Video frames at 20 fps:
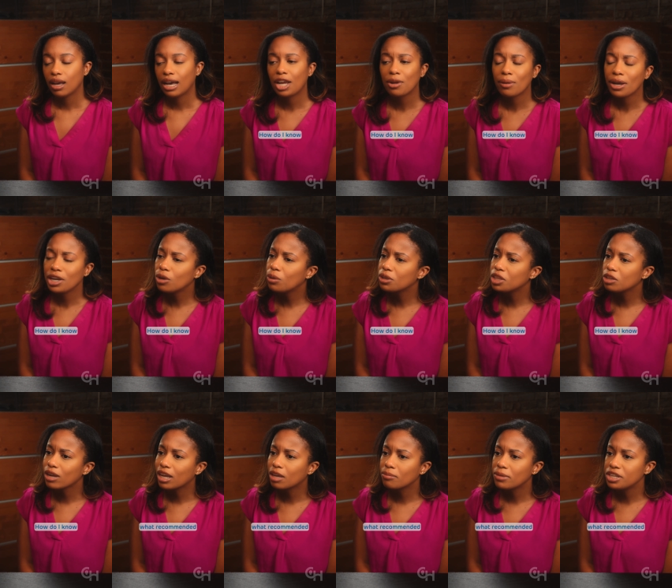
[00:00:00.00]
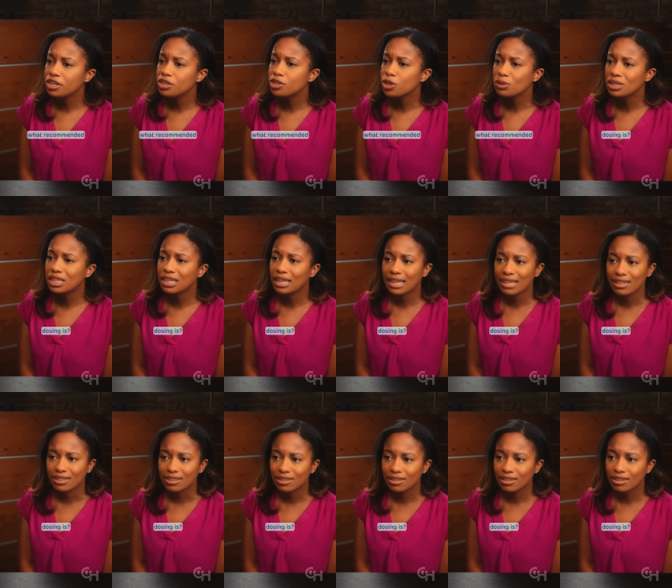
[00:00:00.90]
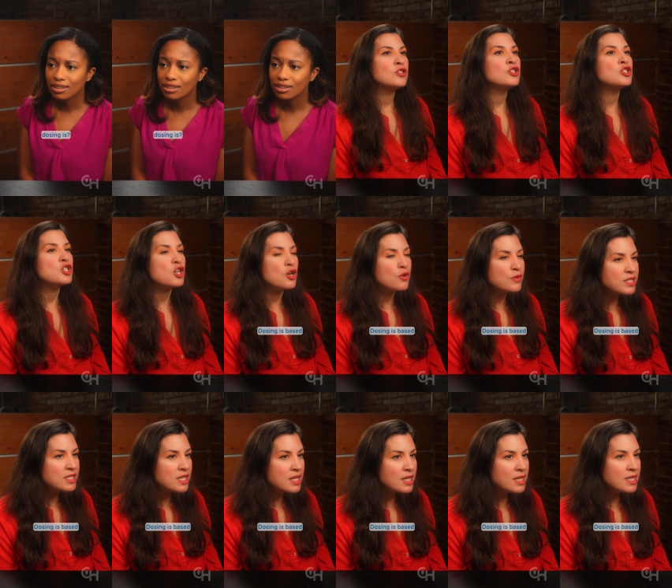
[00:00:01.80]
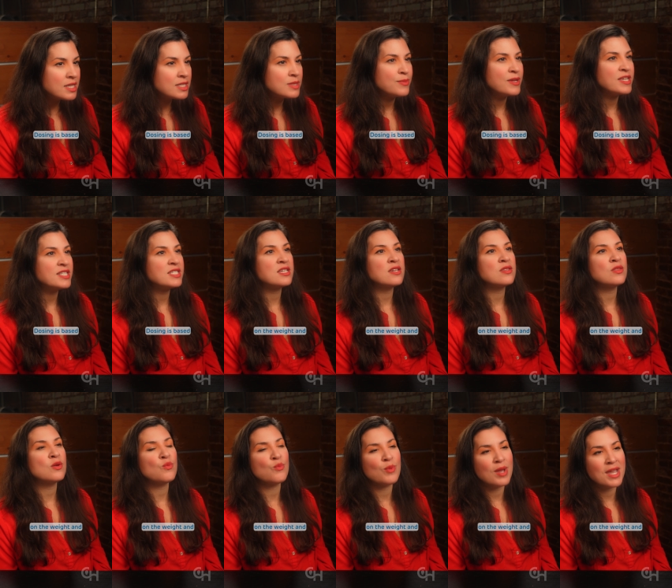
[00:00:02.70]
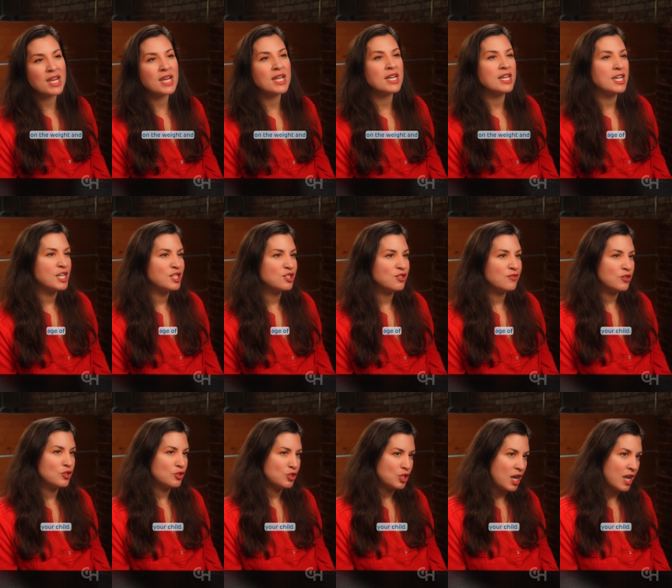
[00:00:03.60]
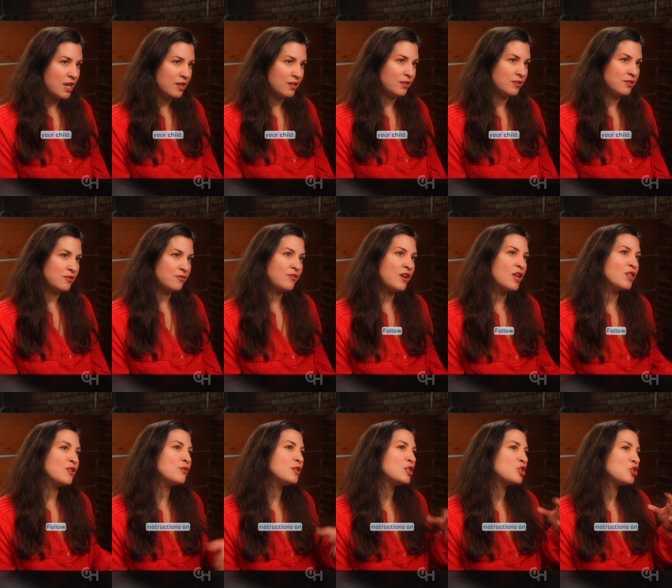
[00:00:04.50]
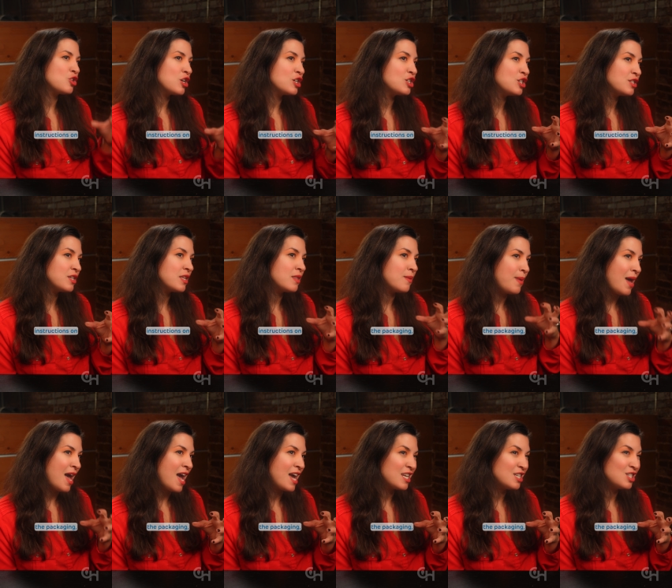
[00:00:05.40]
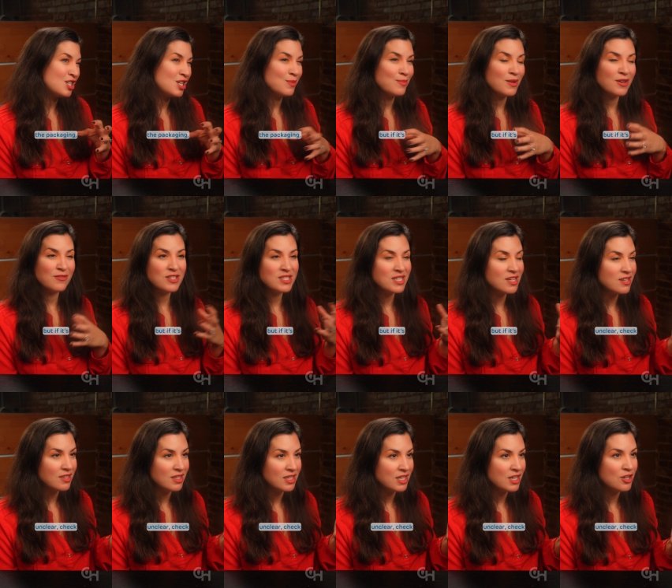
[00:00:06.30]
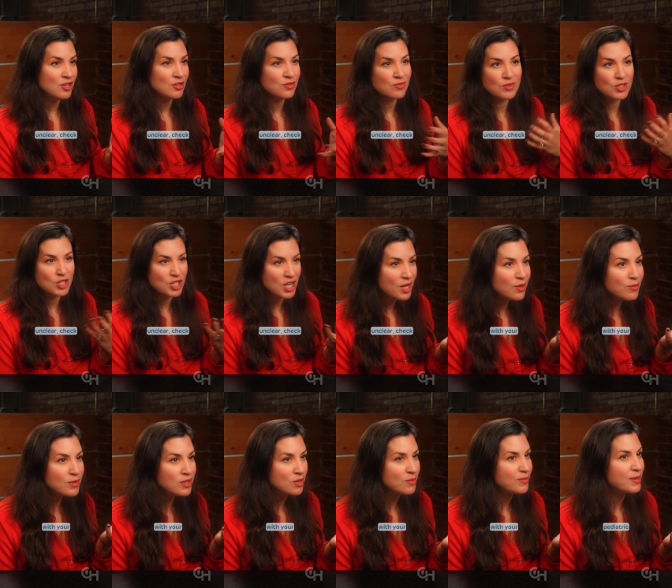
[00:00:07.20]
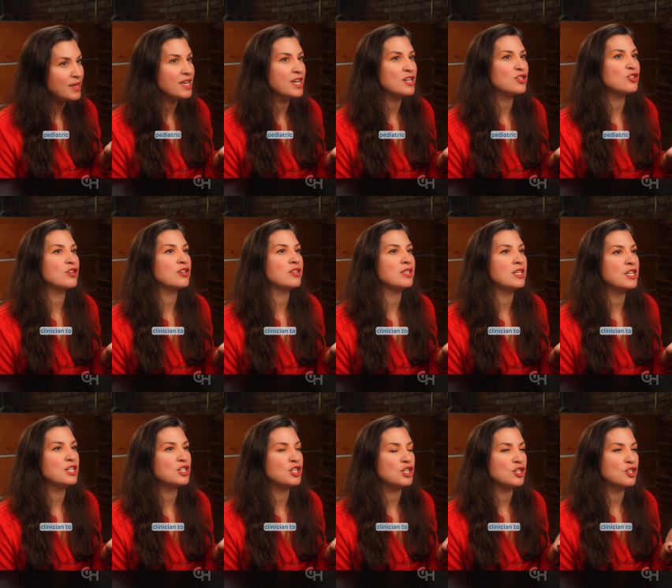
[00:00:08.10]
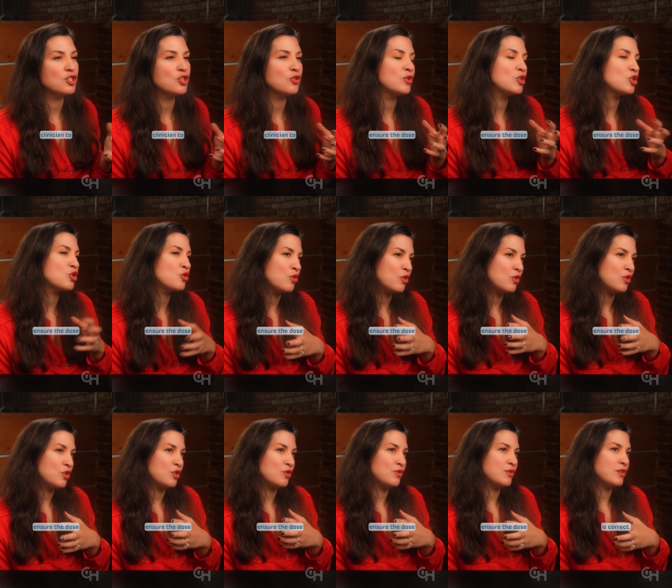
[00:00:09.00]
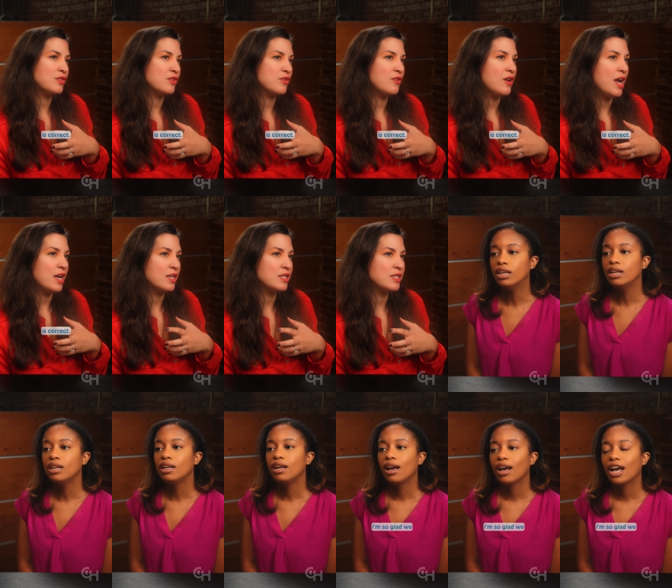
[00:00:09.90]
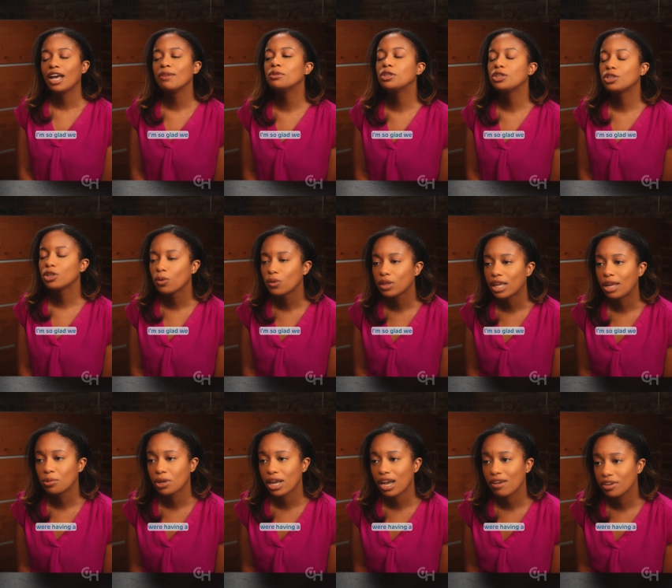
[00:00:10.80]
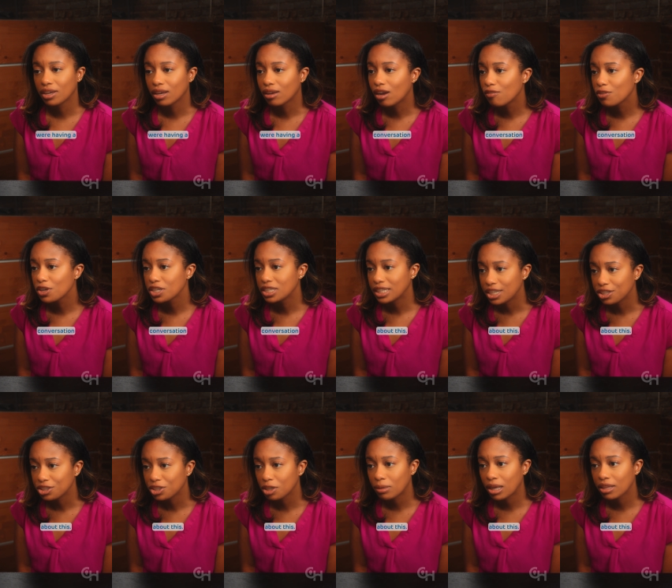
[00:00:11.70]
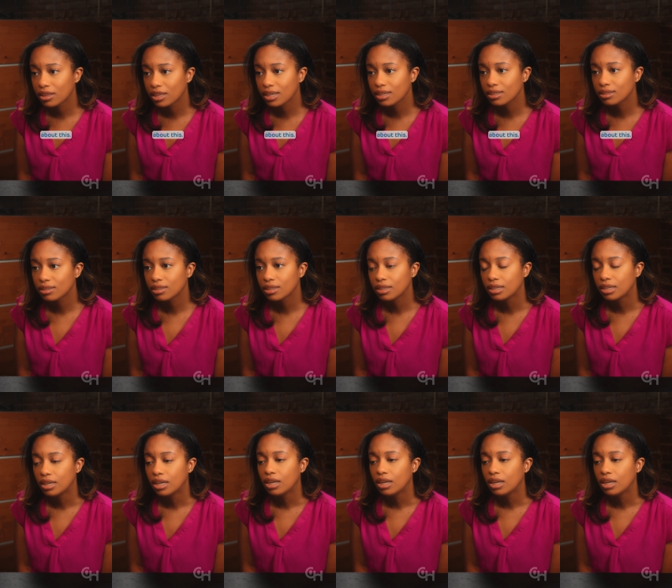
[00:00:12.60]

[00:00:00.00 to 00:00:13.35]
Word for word: How do I know what the recommended dosing is? Dosing is based on the weight and age of your child. Follow instructions on the packaging, but if it's unclear, check with your pediatric clinician to ensure the dose is correct. I'm so glad we're having a conversation about this.